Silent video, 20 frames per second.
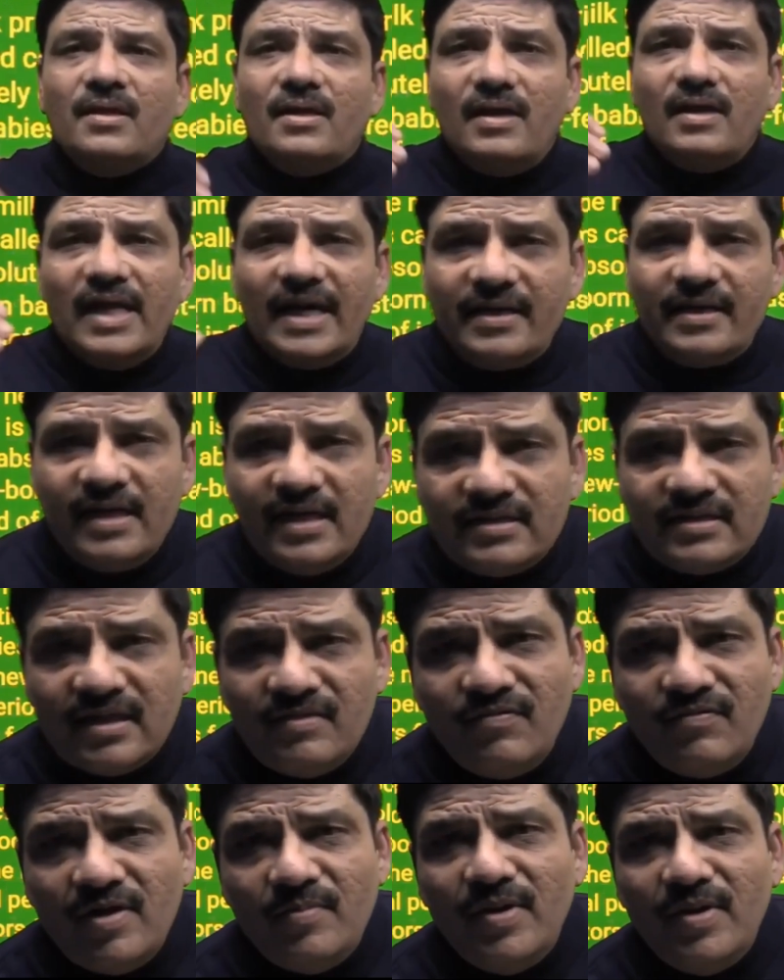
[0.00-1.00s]

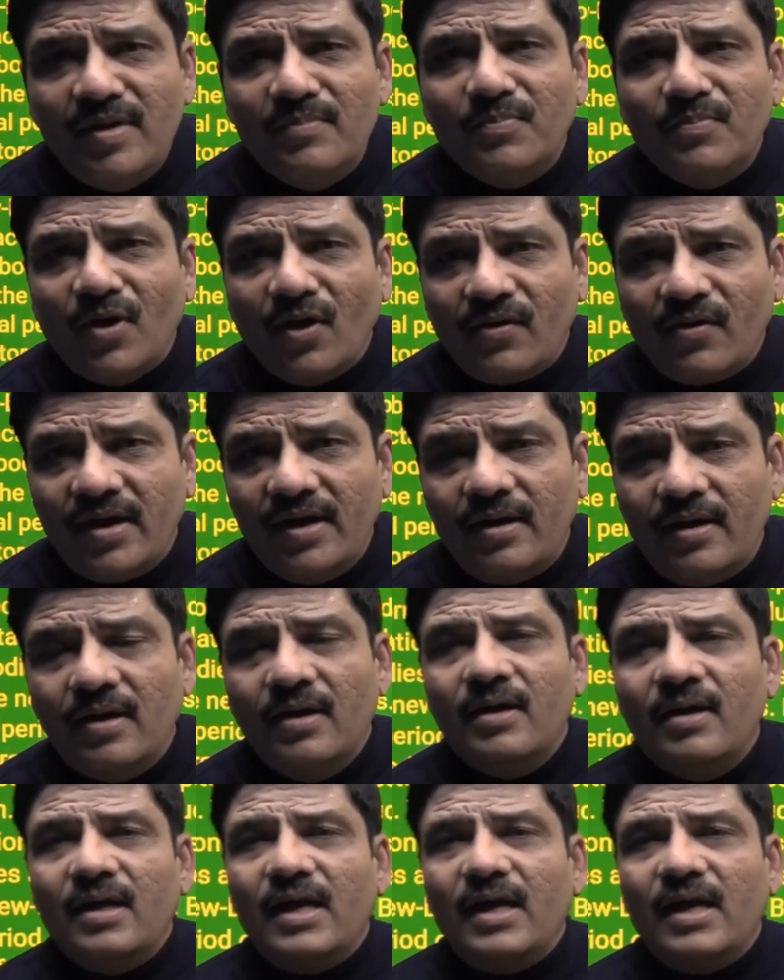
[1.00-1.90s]
lactation will be important,